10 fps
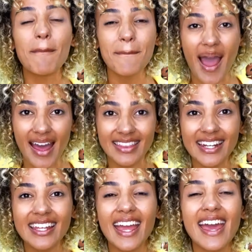
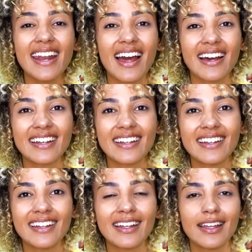madriguera.
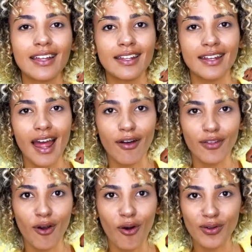Now
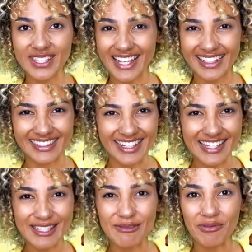the whole
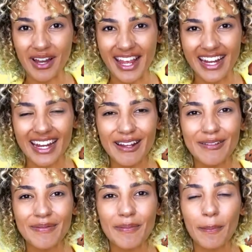sentence,
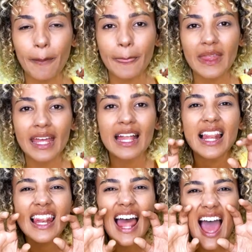ready?
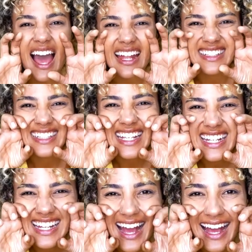La
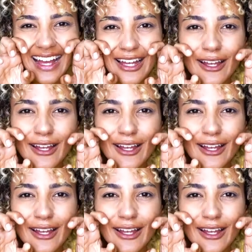ardilla